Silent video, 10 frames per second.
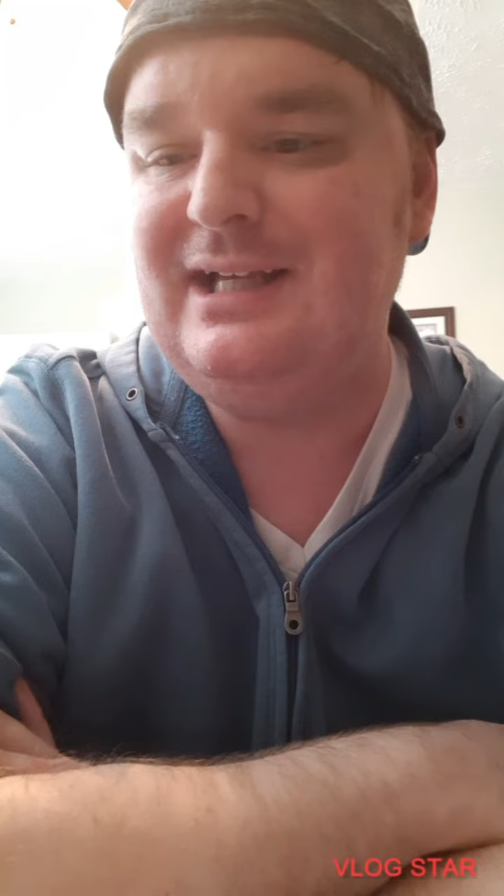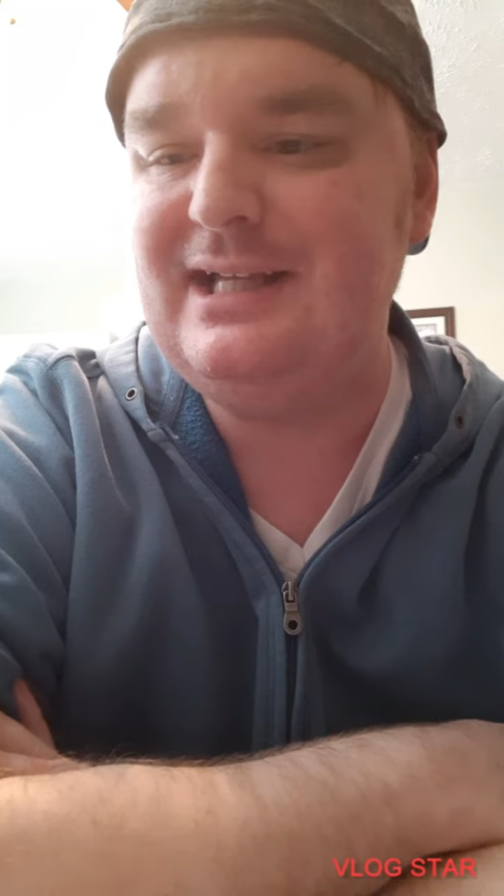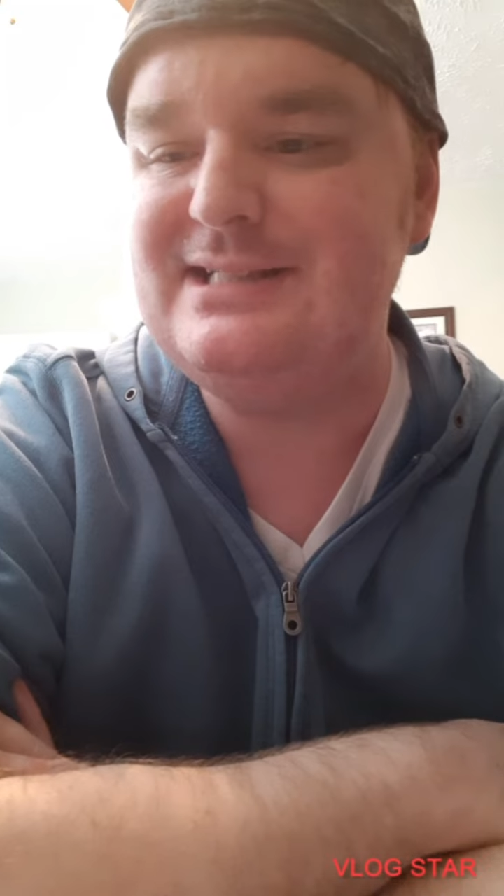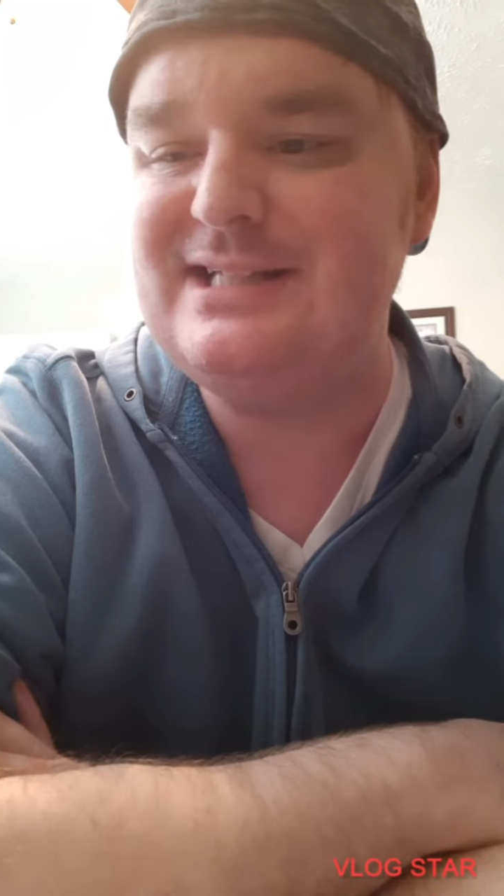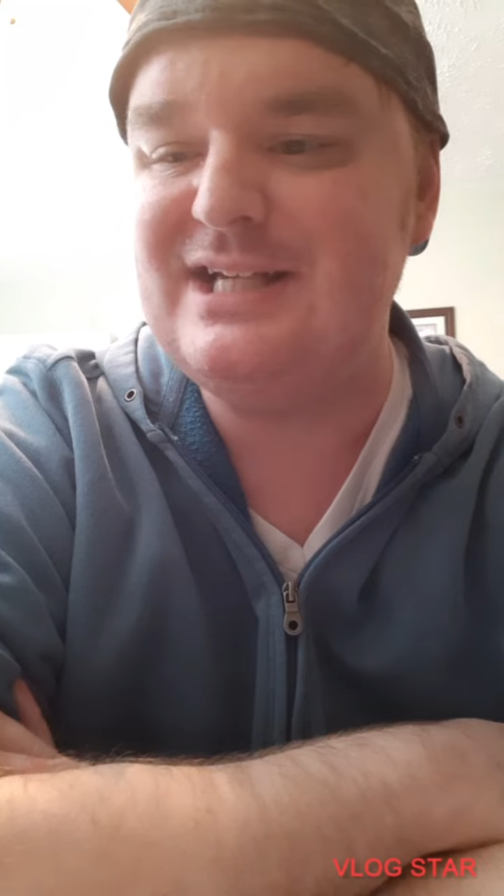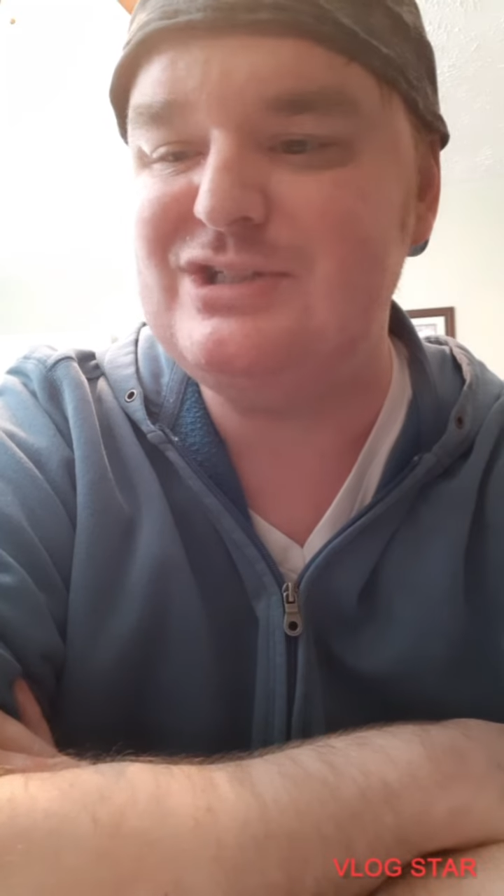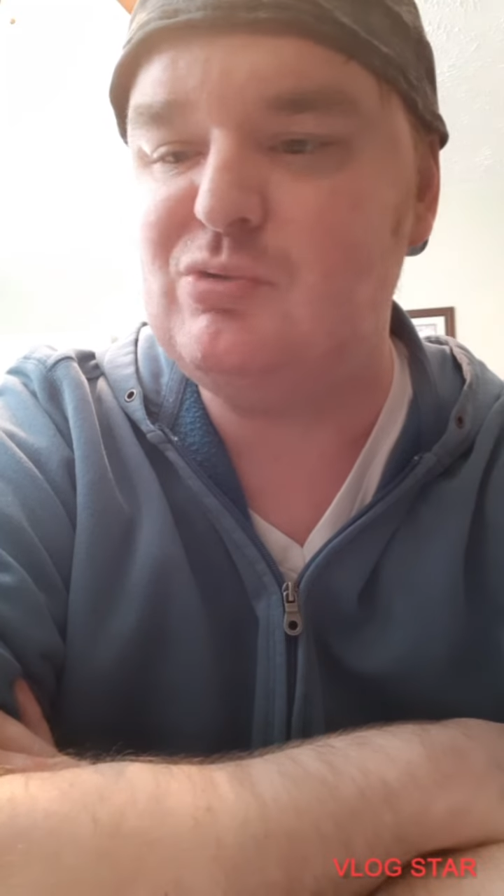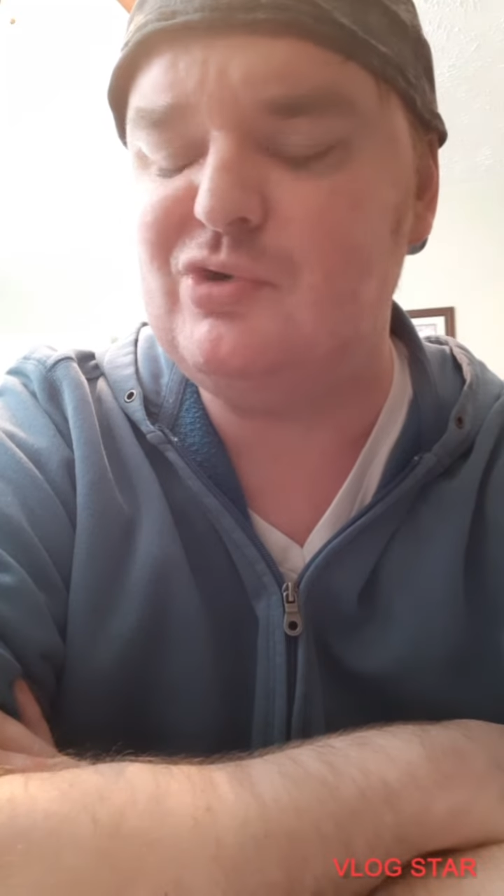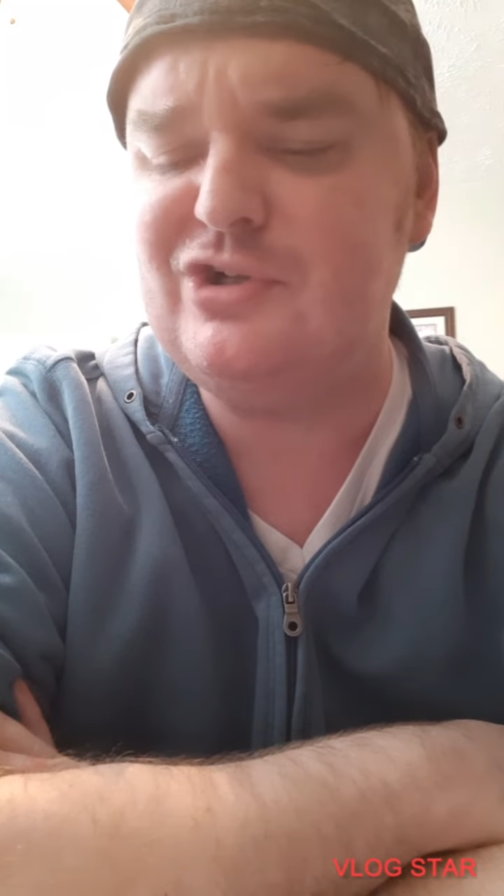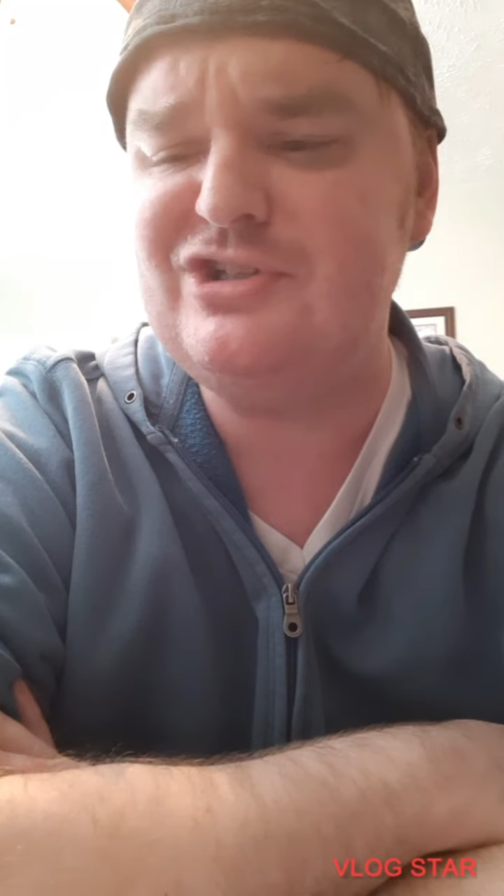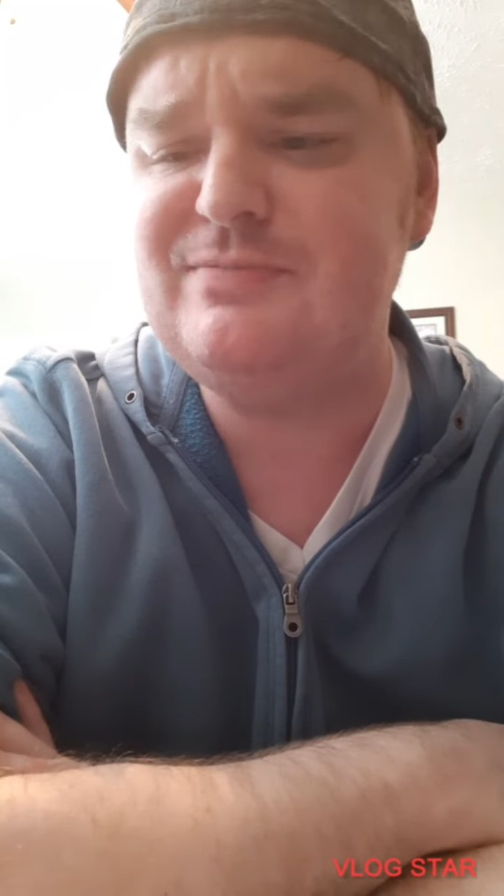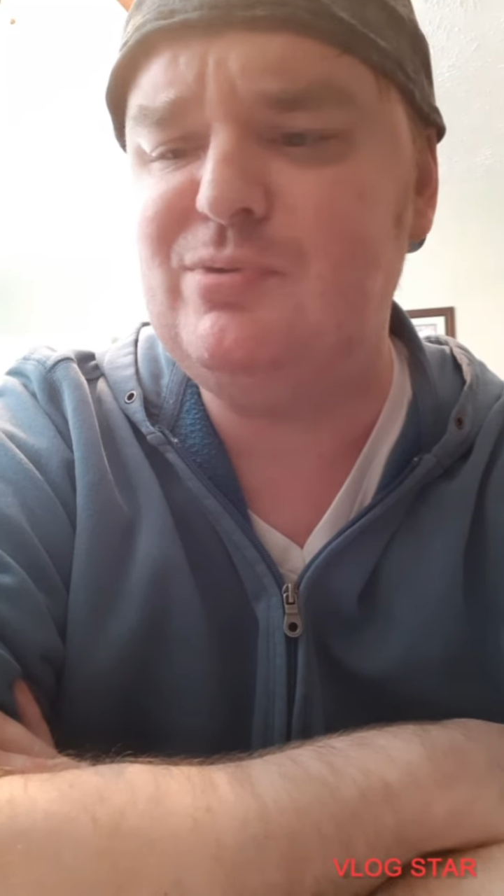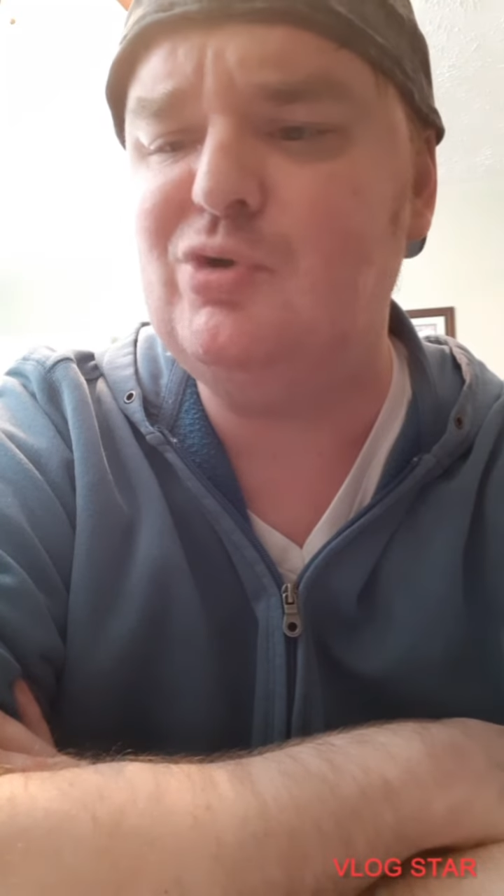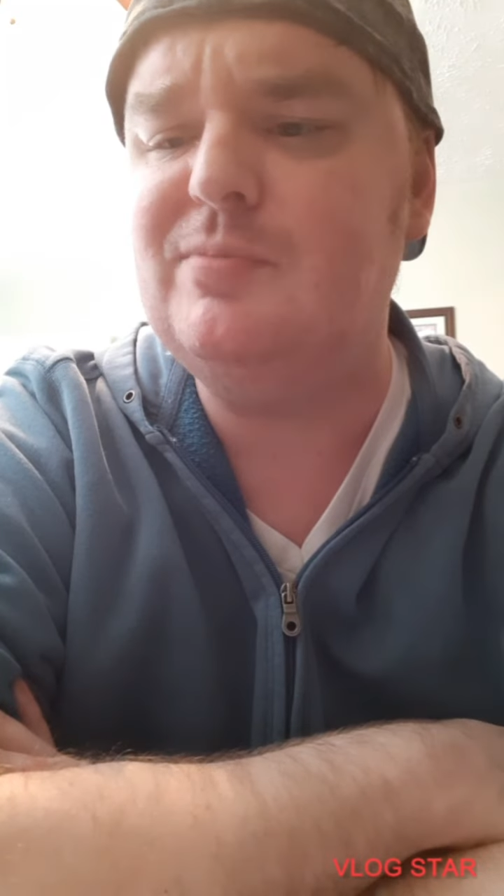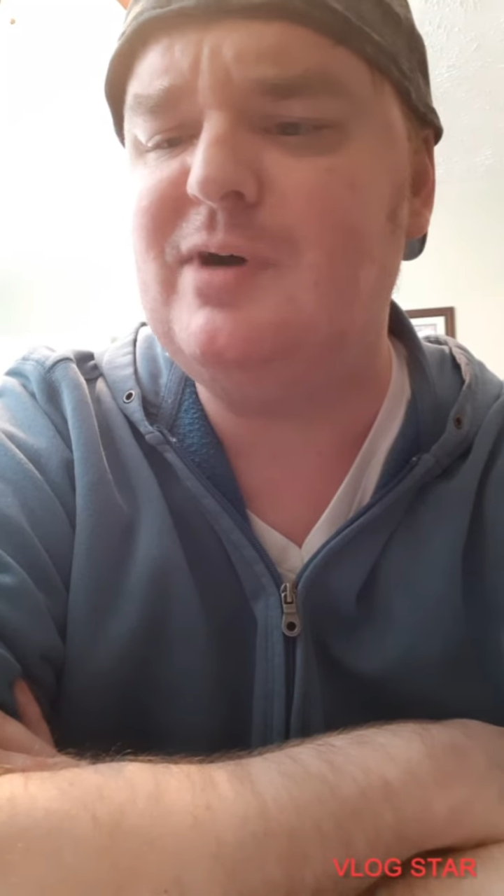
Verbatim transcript: it says worst pool